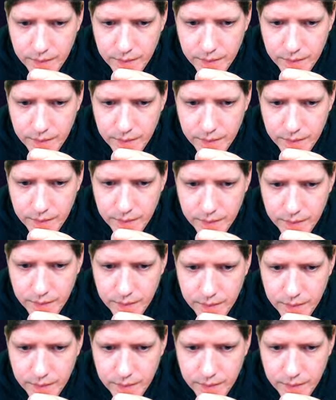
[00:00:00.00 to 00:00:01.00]
Small
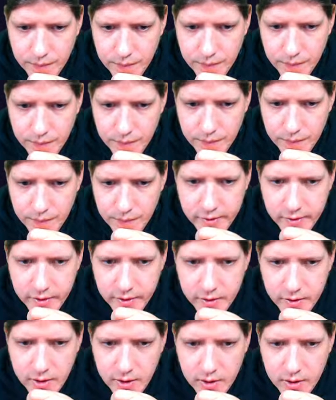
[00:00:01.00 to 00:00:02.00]
game
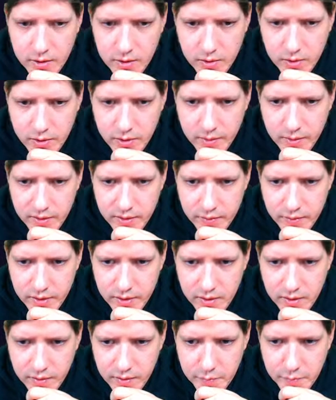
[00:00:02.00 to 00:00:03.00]
during a round of
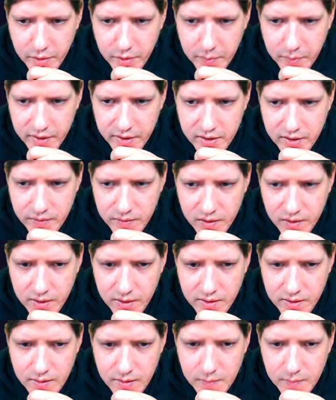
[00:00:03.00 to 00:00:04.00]
if both players have at least
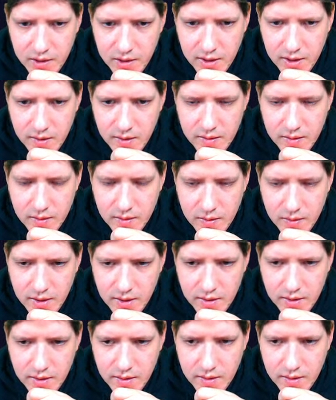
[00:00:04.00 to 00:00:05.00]
as many cards in their own deck as
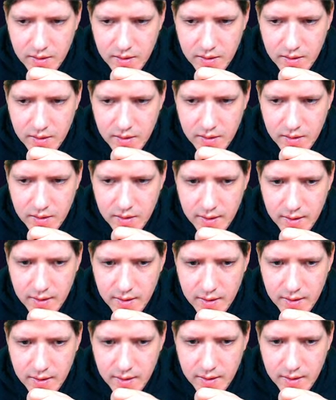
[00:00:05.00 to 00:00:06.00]
the normal cards they just dealt,
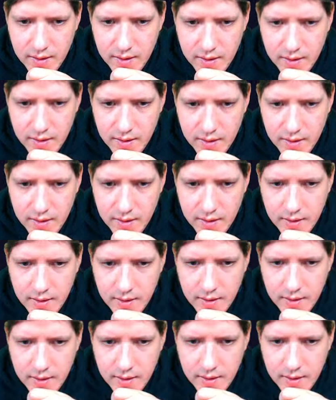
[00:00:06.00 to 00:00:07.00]
the winner of the round is determined by
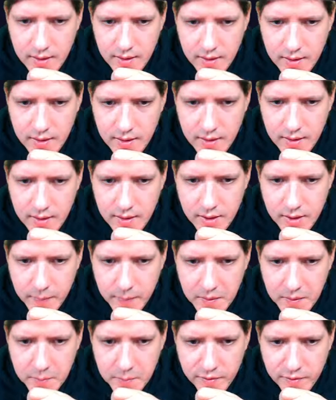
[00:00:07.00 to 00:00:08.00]
recursing into
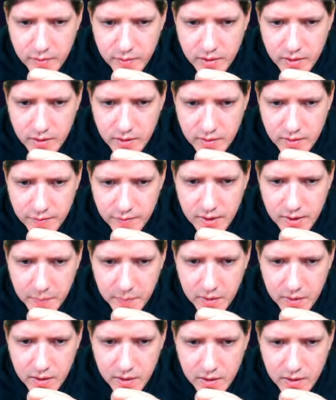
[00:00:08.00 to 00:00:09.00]
subgame of
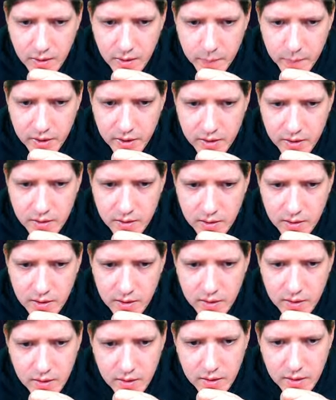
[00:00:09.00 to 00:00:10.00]
recursive combat.
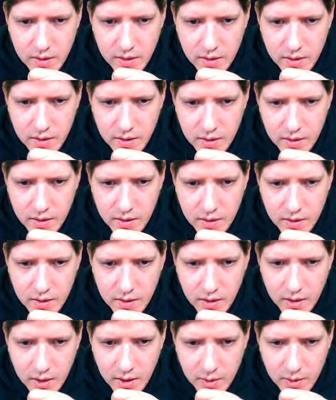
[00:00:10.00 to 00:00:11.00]

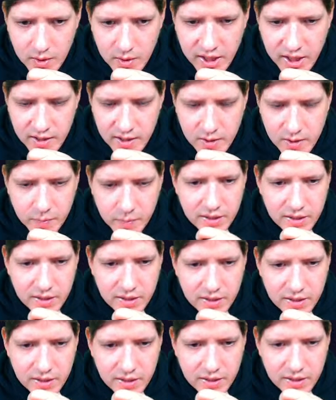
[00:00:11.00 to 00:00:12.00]
Okay, so
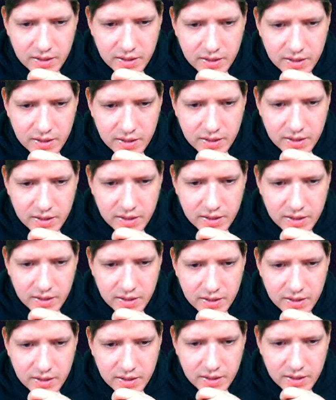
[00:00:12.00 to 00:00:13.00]
basically we want to
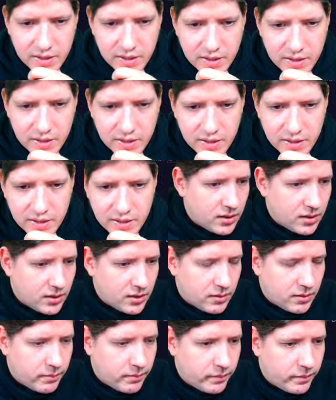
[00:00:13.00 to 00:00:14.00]
say
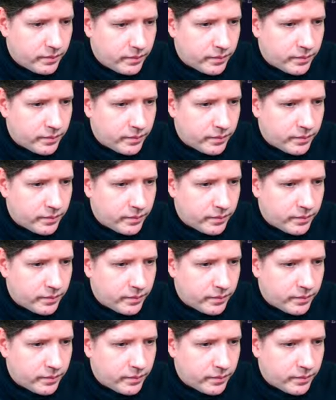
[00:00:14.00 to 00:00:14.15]
the